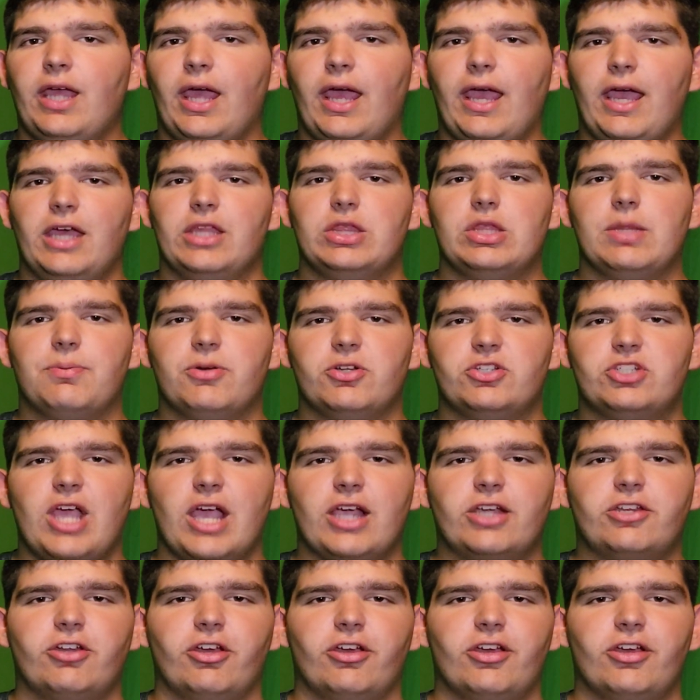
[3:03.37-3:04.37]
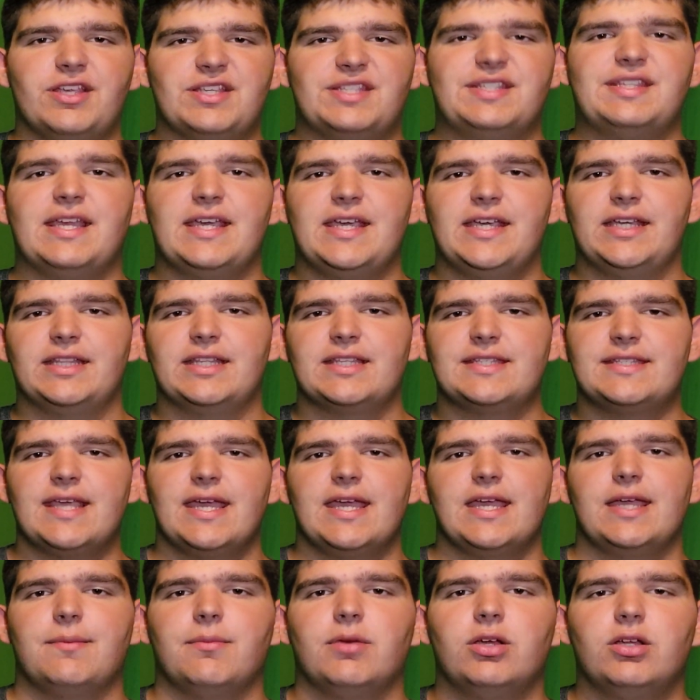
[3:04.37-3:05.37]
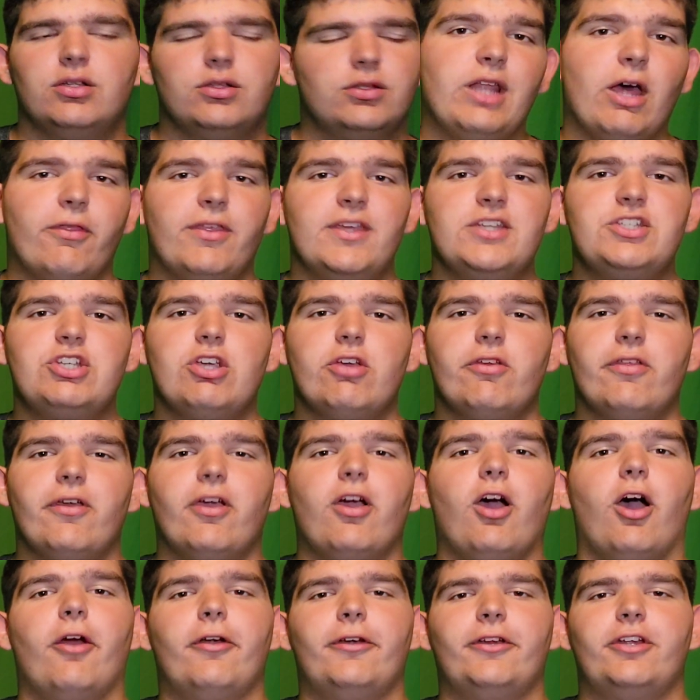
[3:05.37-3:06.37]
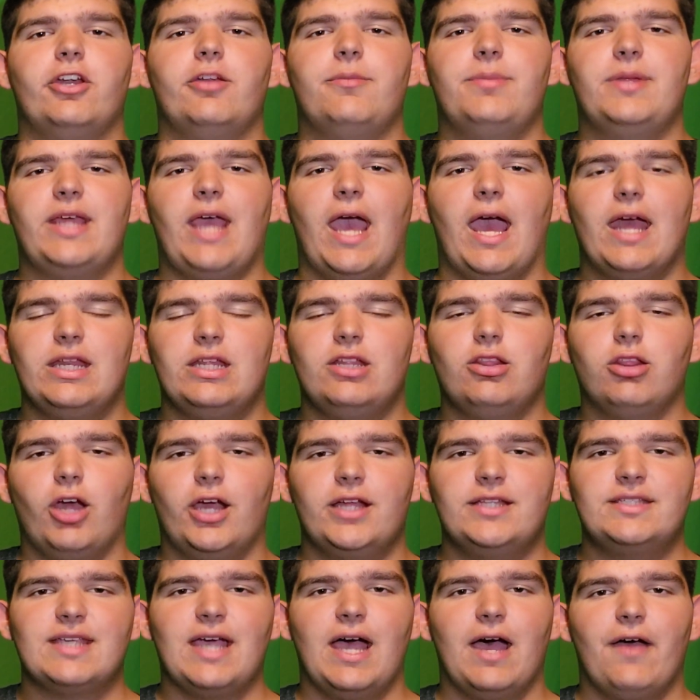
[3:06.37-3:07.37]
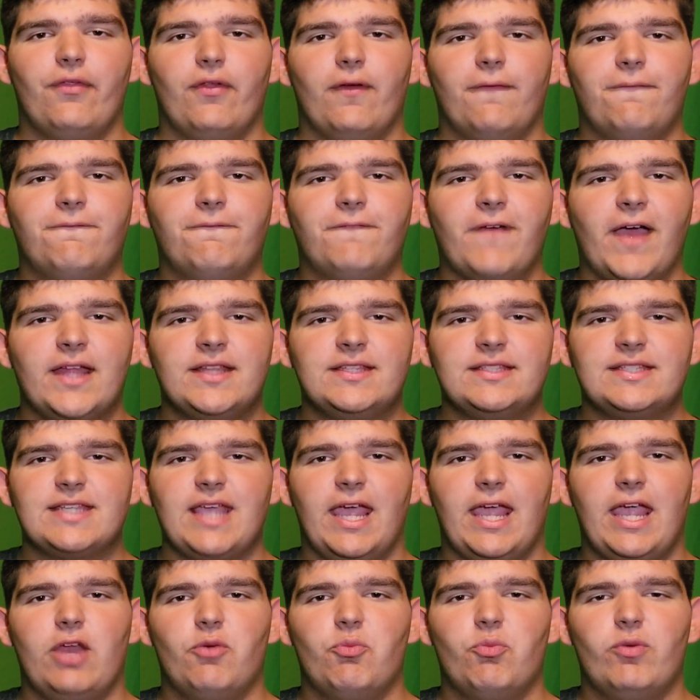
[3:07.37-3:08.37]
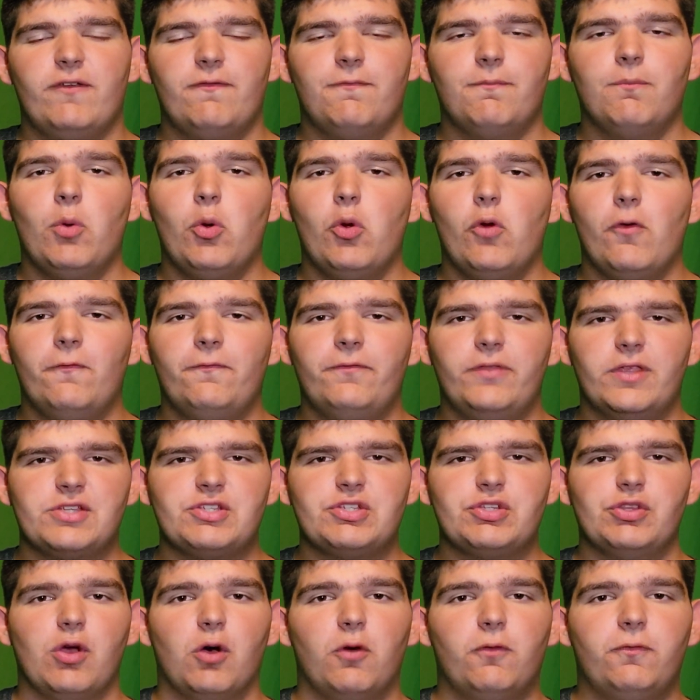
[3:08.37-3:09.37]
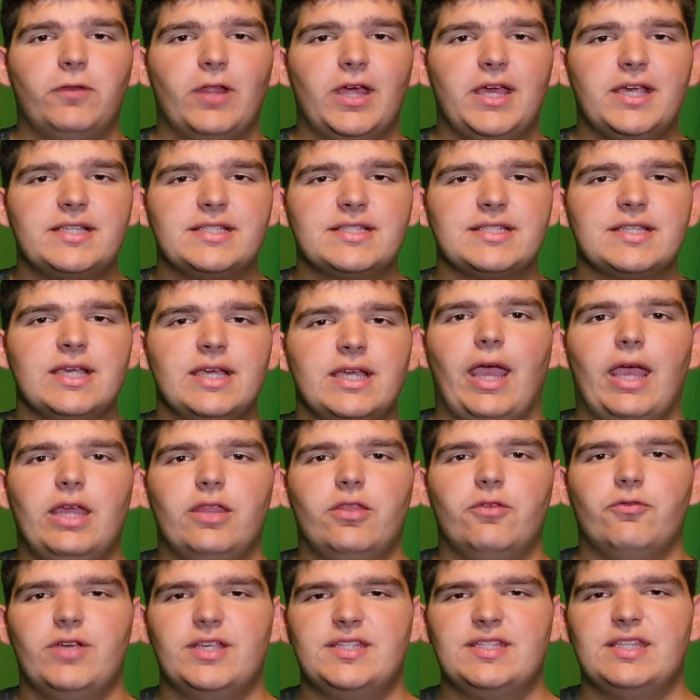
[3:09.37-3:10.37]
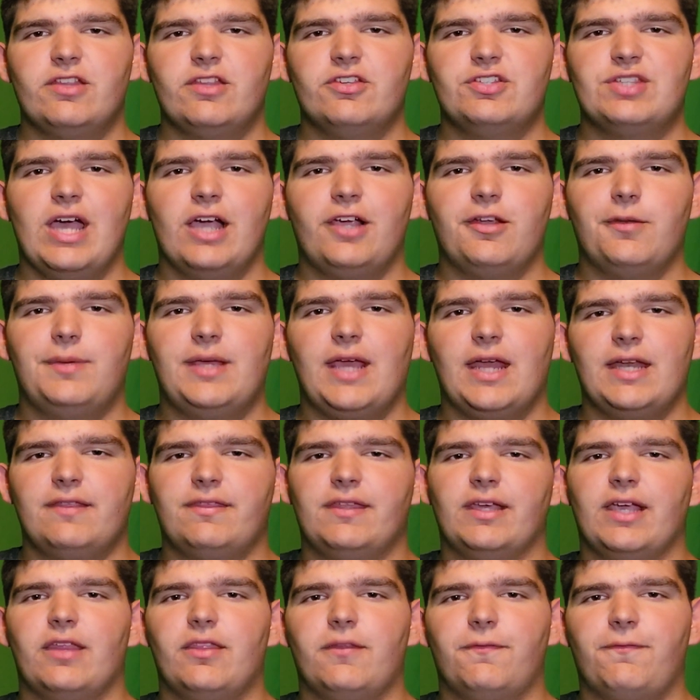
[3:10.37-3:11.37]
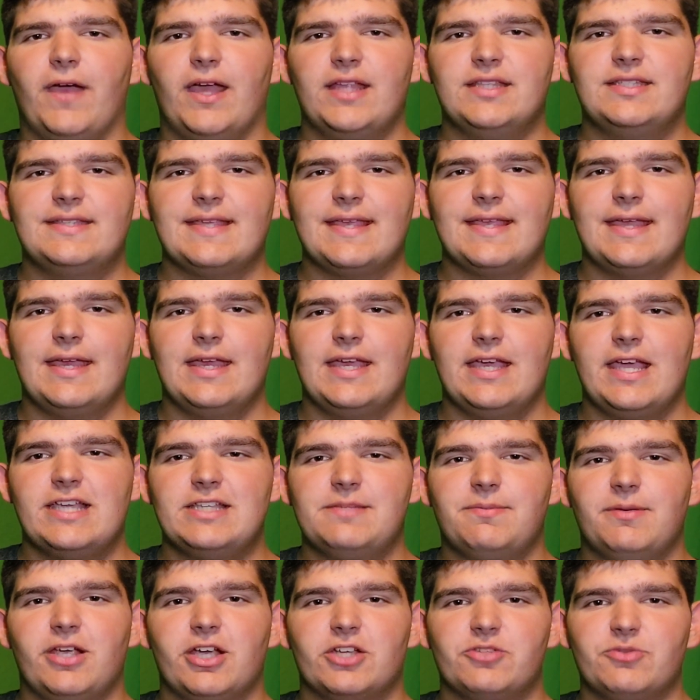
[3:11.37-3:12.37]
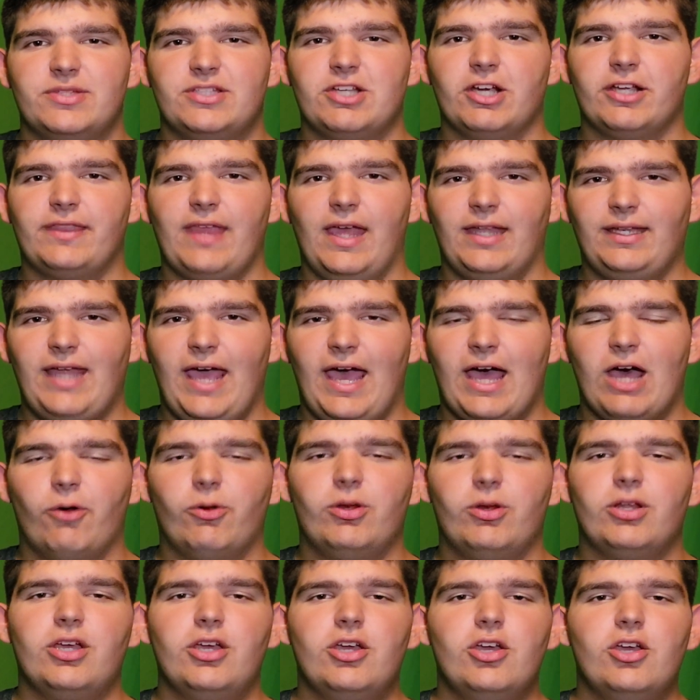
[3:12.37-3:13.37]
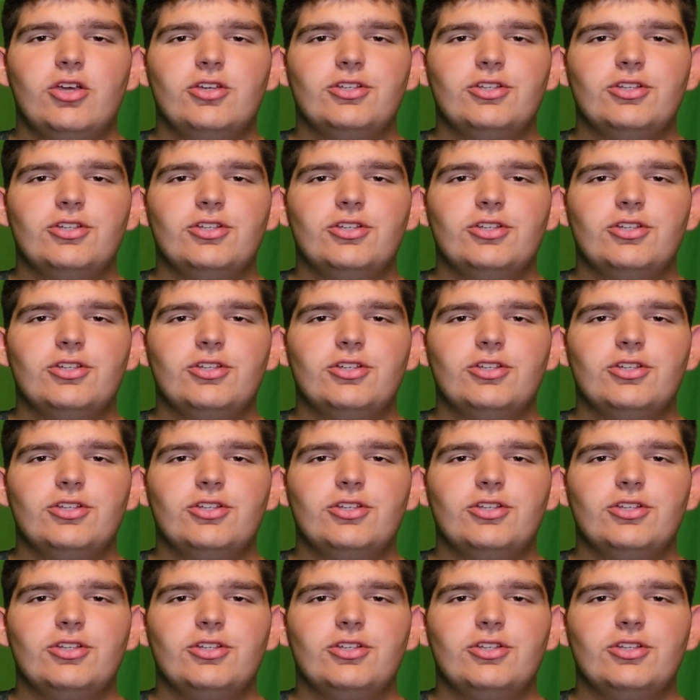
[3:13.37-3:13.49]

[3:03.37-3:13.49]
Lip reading: And the projector is staying the same. Now this year there aren't going to be any lights on the fence, and we've moved the snowflakes. And the reason there's not going to be anything on the fence is because we took that down.